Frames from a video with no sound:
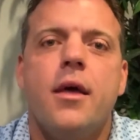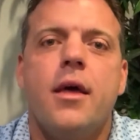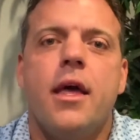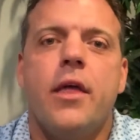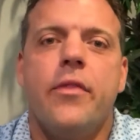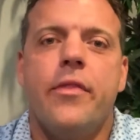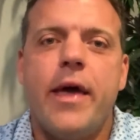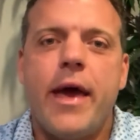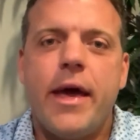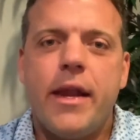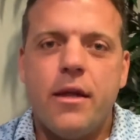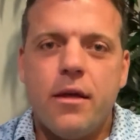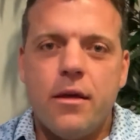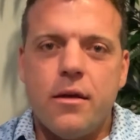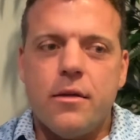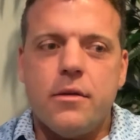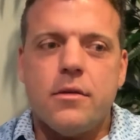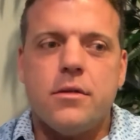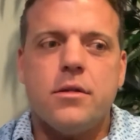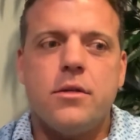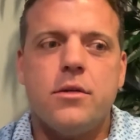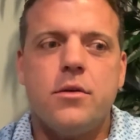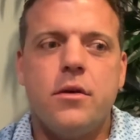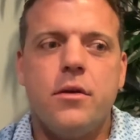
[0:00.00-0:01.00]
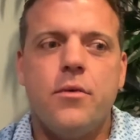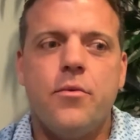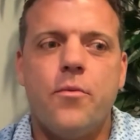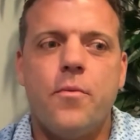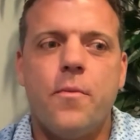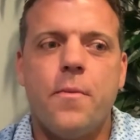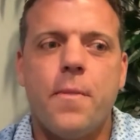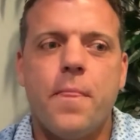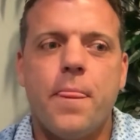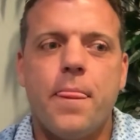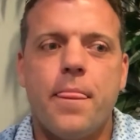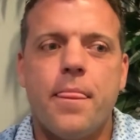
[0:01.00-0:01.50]
And that is
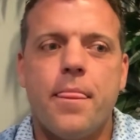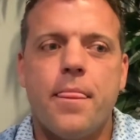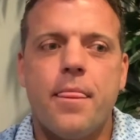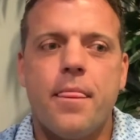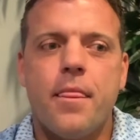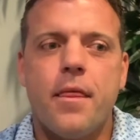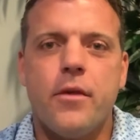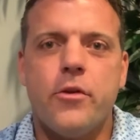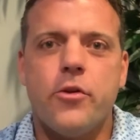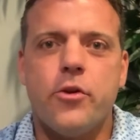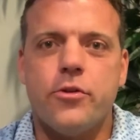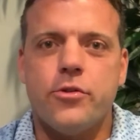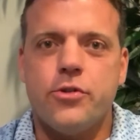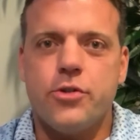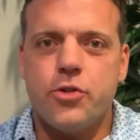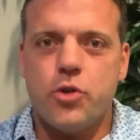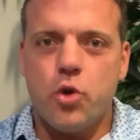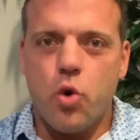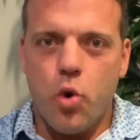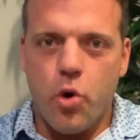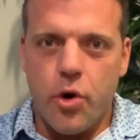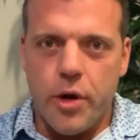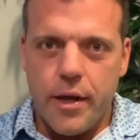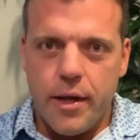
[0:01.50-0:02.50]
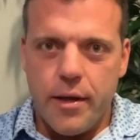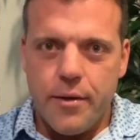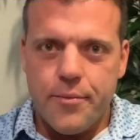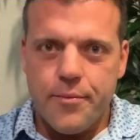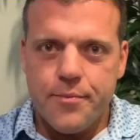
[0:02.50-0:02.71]
your story.